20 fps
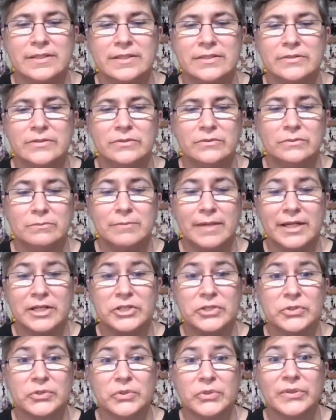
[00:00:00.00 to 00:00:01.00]
to make
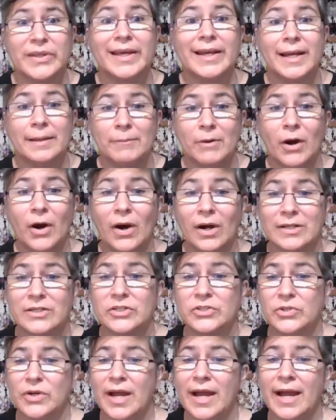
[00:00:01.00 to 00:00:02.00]
sure that I'm on
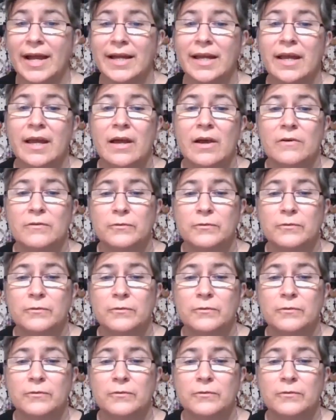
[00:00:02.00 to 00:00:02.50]
track